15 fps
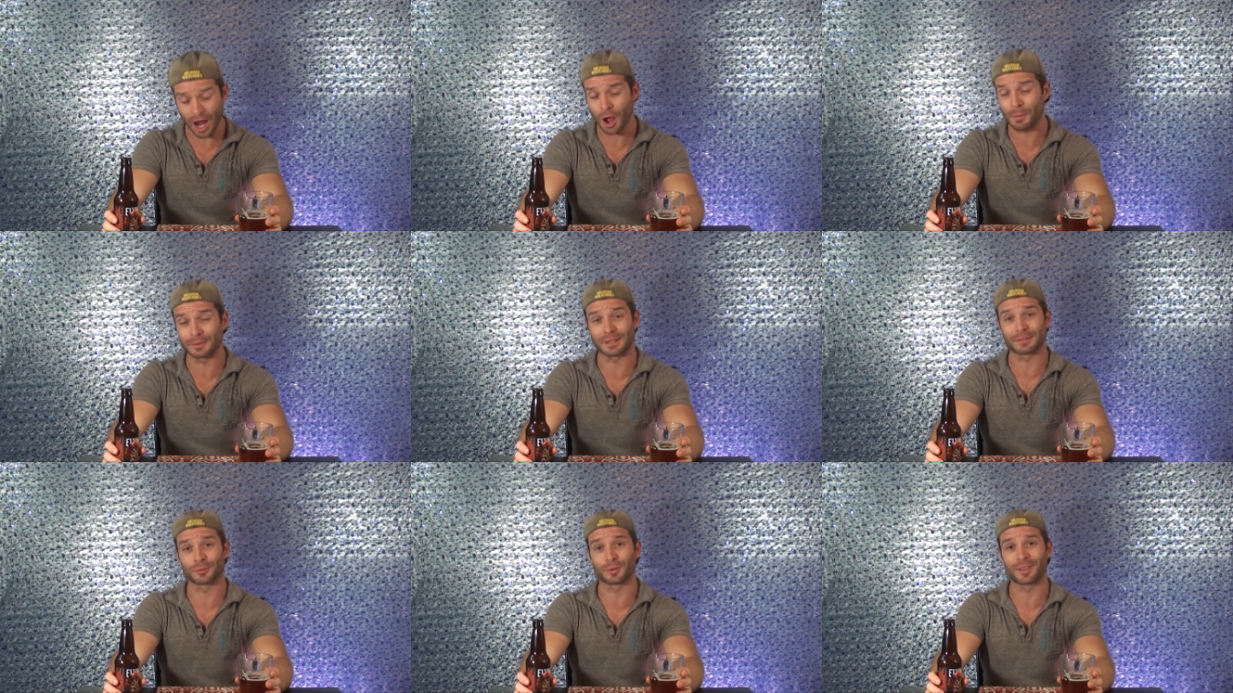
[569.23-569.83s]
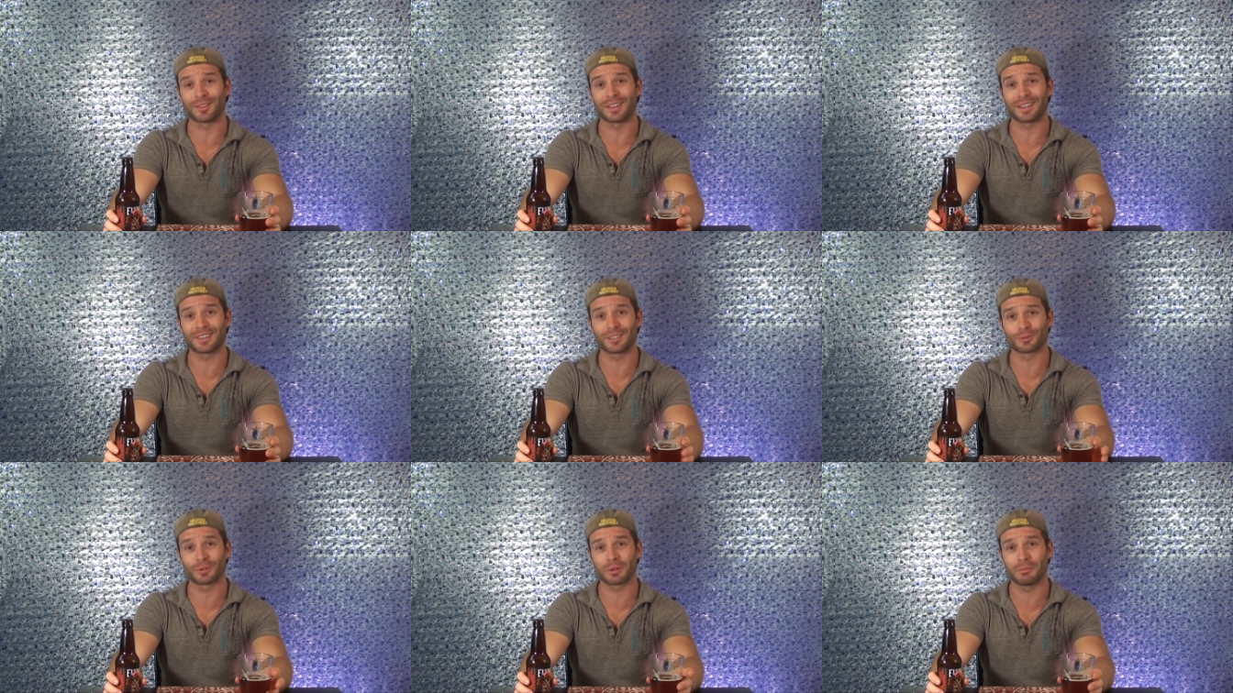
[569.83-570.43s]
almost have to
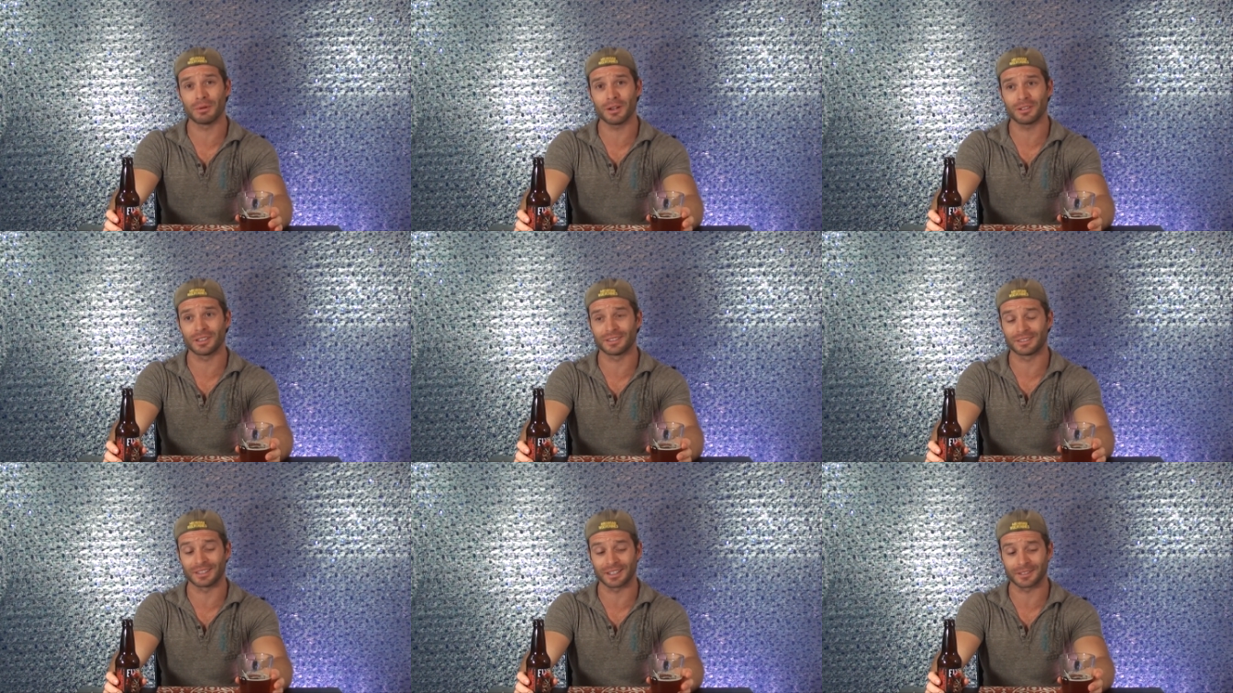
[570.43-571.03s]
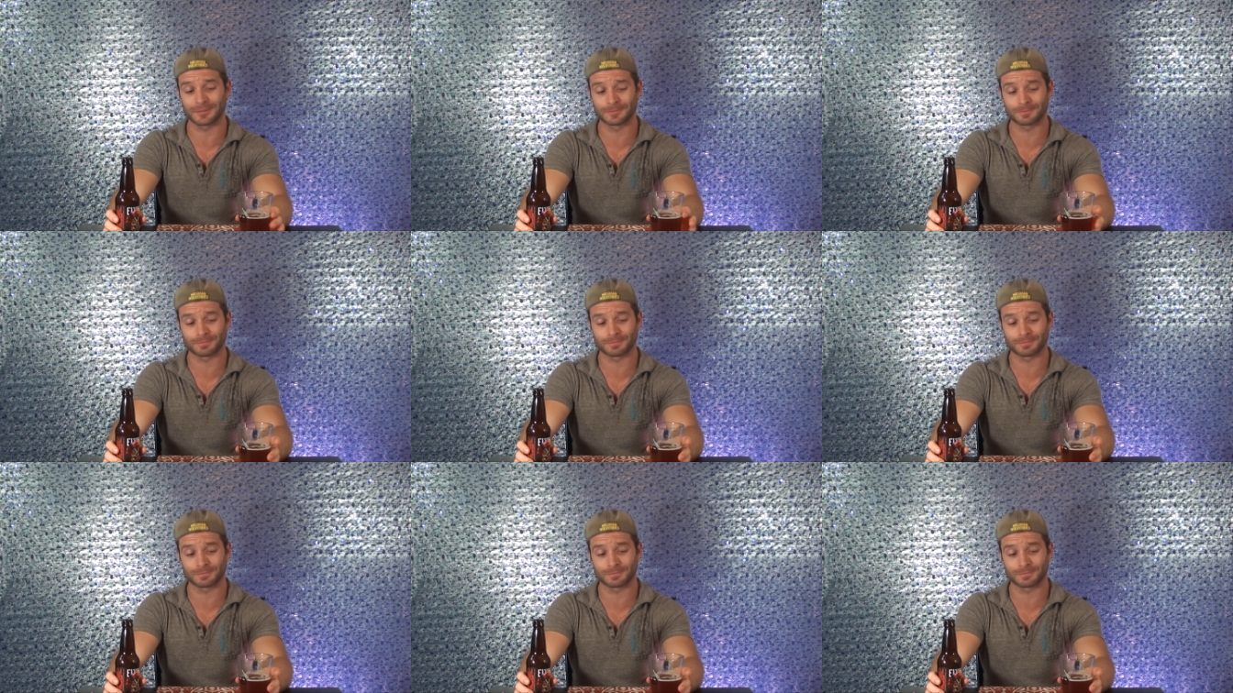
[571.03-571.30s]
rethink the drinkability thing.